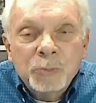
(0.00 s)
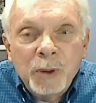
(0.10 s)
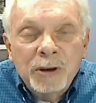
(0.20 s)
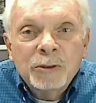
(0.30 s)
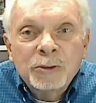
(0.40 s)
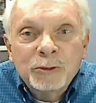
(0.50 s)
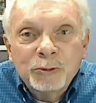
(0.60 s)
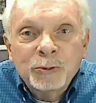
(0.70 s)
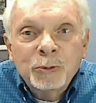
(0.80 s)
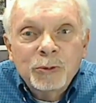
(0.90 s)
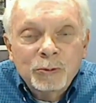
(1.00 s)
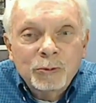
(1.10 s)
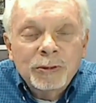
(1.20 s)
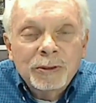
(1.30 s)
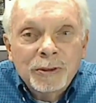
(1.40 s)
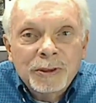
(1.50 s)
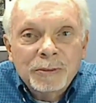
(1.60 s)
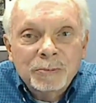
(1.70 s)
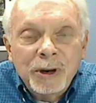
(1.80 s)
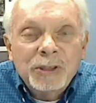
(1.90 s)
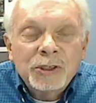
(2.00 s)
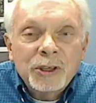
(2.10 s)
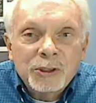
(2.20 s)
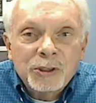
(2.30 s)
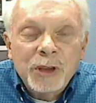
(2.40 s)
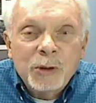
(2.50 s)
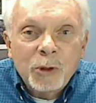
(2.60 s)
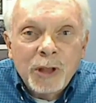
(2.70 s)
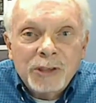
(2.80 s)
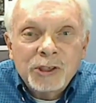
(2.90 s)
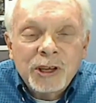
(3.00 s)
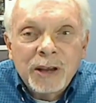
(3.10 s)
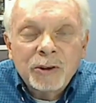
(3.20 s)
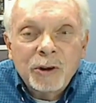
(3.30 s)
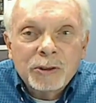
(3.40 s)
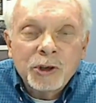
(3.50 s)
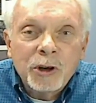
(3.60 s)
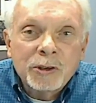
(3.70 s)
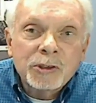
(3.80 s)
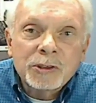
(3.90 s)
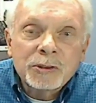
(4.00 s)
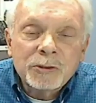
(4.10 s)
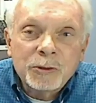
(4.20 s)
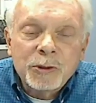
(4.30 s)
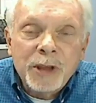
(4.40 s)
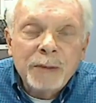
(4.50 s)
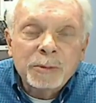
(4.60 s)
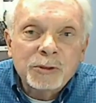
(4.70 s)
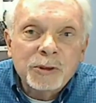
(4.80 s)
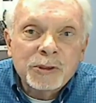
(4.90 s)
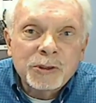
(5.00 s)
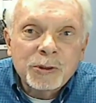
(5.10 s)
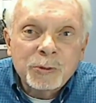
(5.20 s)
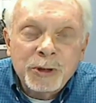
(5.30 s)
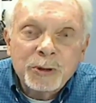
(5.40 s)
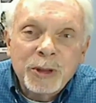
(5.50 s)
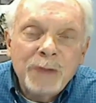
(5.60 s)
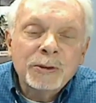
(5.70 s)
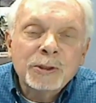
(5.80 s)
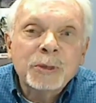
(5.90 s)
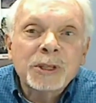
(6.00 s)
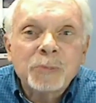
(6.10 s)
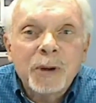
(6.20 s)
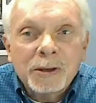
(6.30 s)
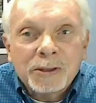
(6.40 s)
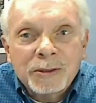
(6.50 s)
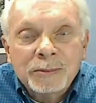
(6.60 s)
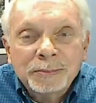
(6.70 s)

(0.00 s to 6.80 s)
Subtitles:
part of the process of equalizing out all the charges through the atmosphere so that we don't have those big sparks.